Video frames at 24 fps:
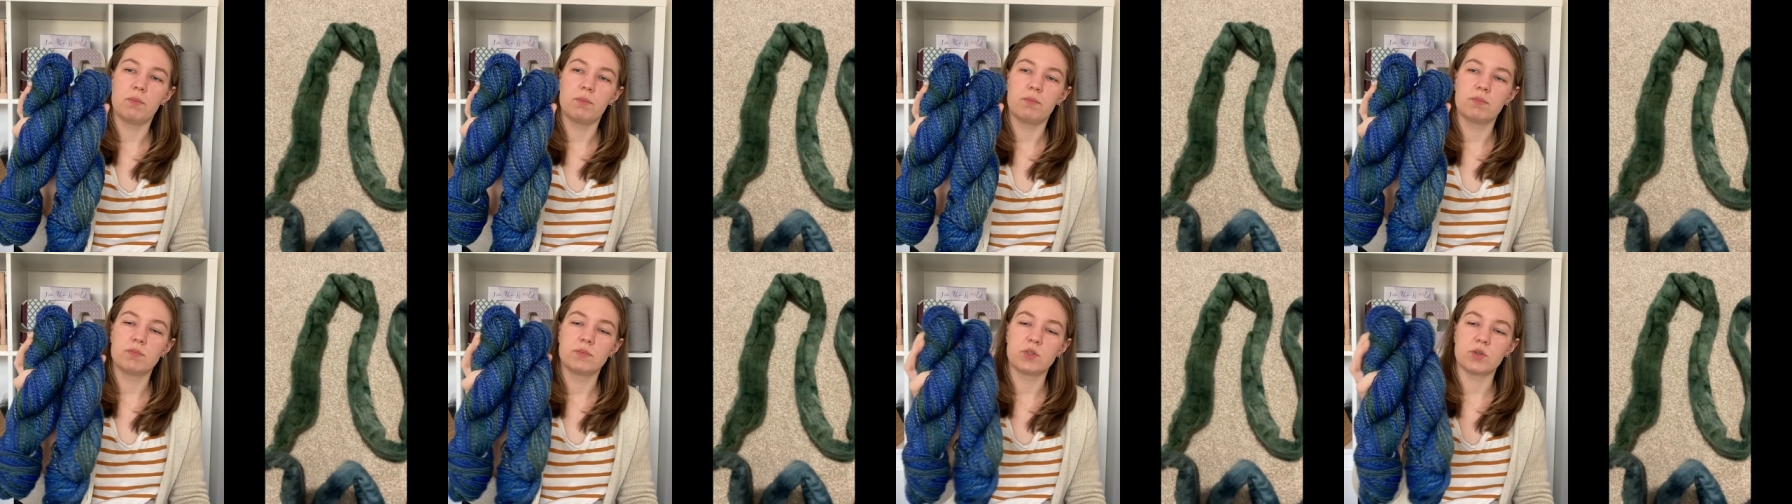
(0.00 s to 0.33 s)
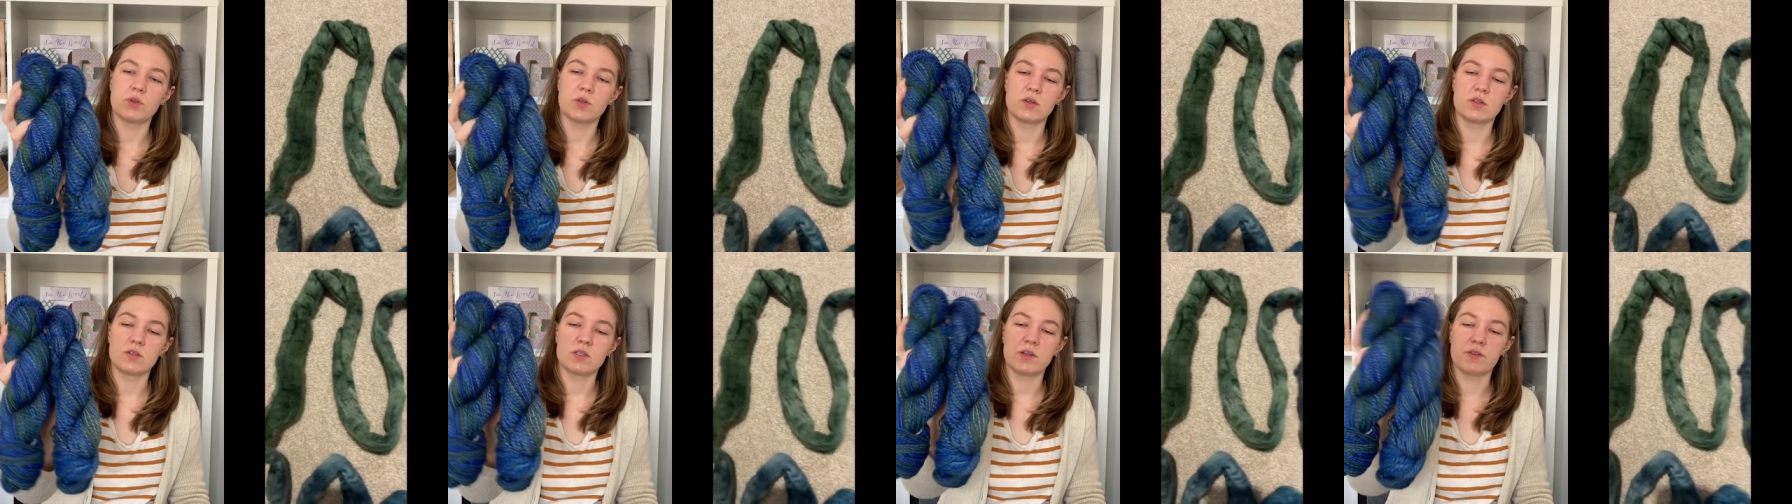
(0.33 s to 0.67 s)
So
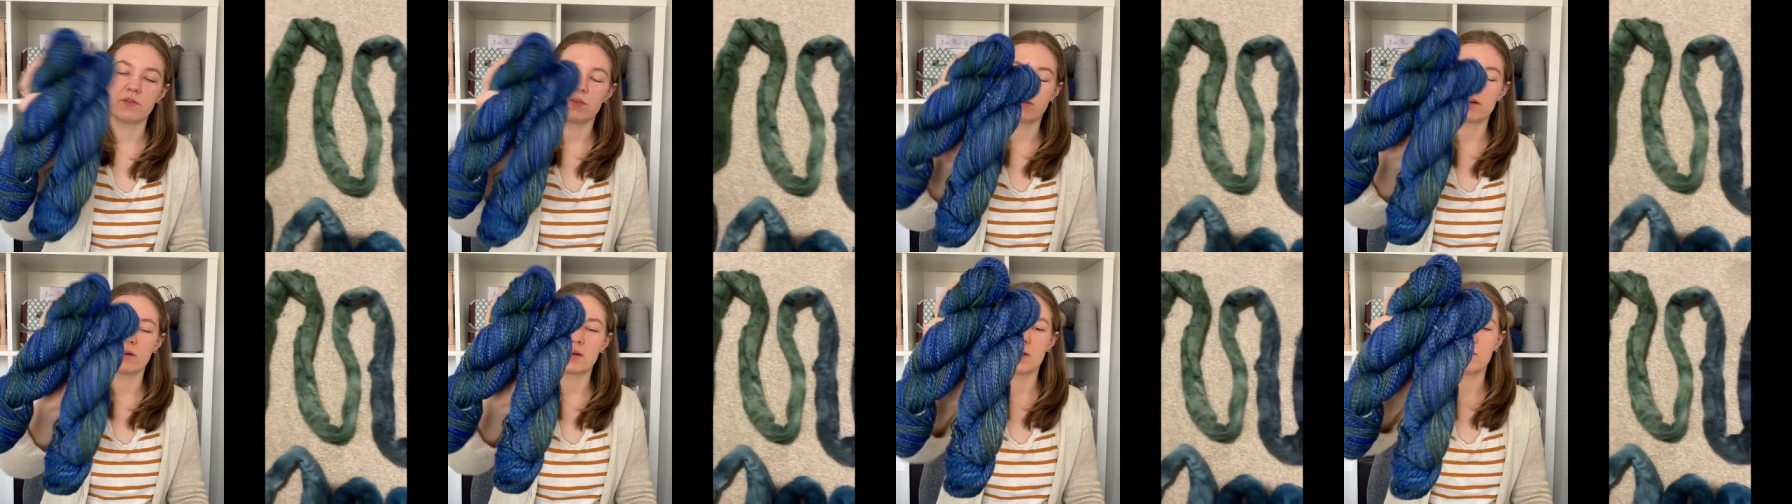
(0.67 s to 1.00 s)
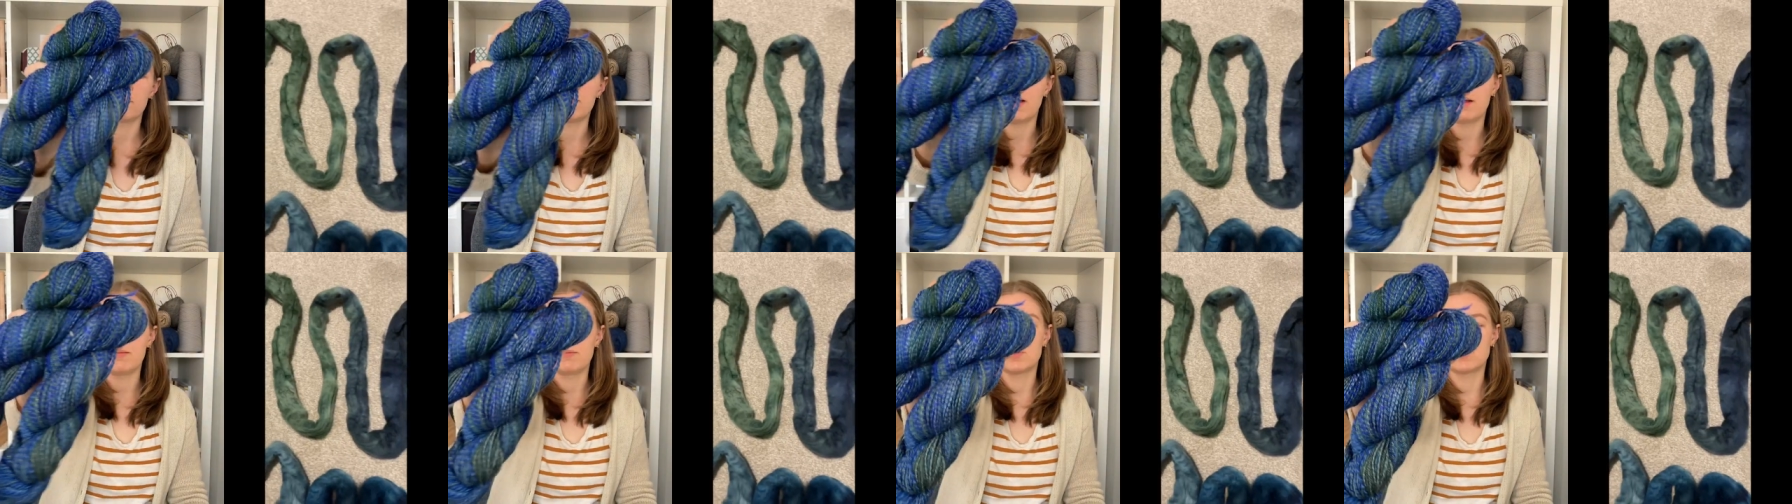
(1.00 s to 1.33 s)
there's different
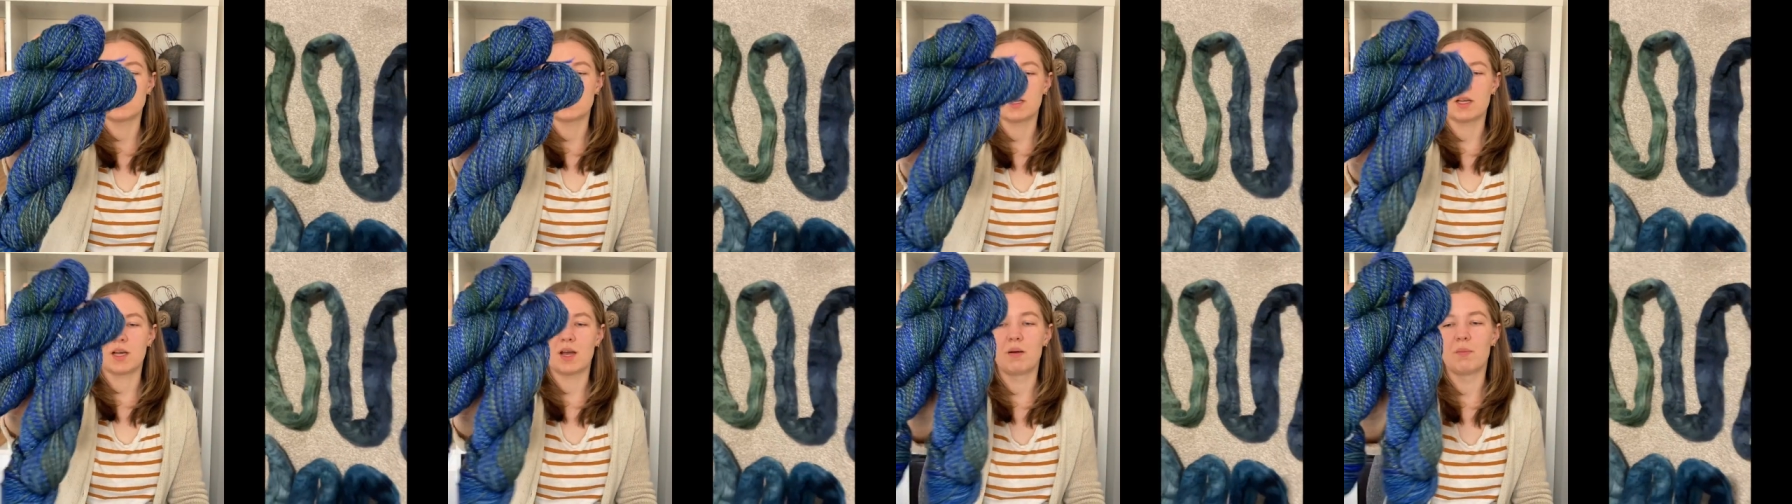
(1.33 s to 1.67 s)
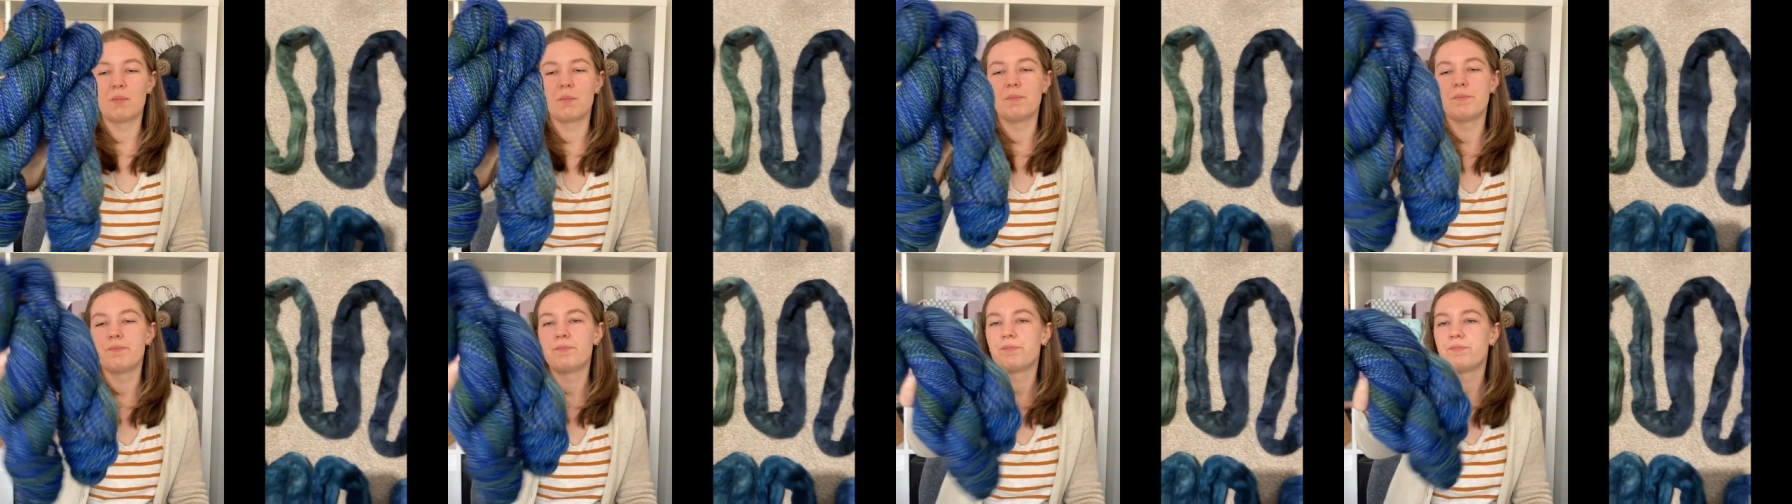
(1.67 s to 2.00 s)
fibers that
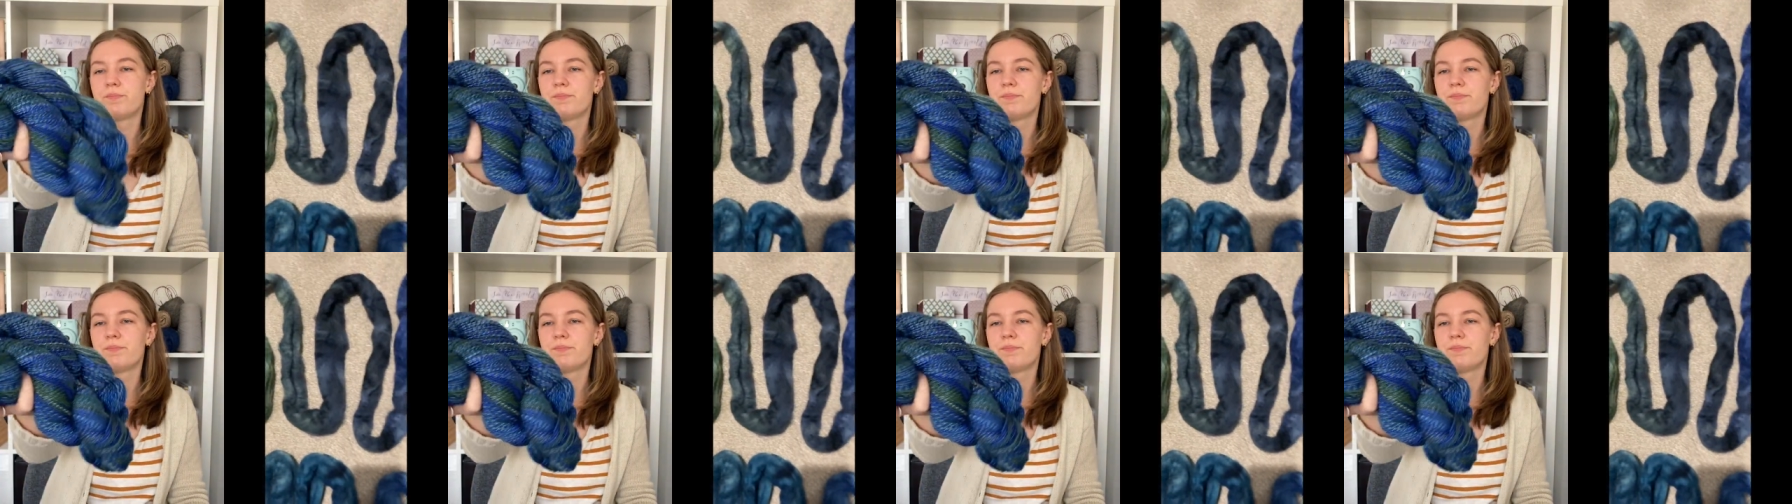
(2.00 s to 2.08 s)
come